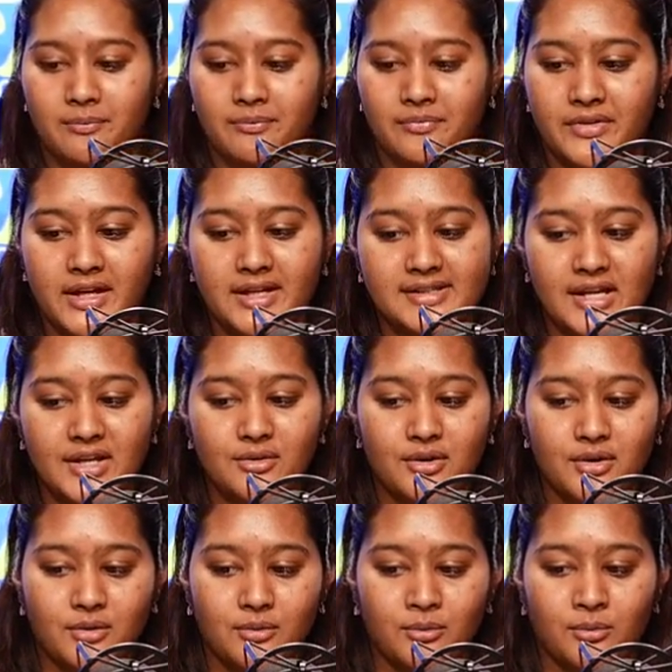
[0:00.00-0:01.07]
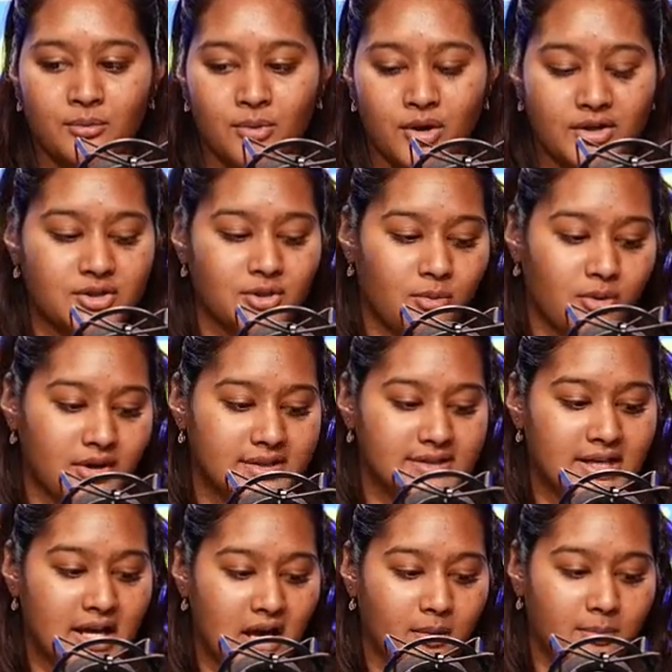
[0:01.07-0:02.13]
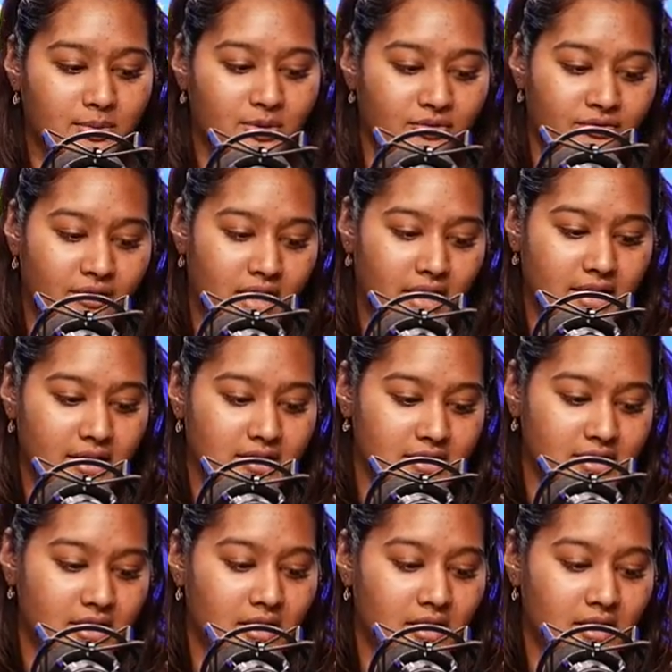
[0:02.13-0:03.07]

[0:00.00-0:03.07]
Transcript: things that you can work towards to help you find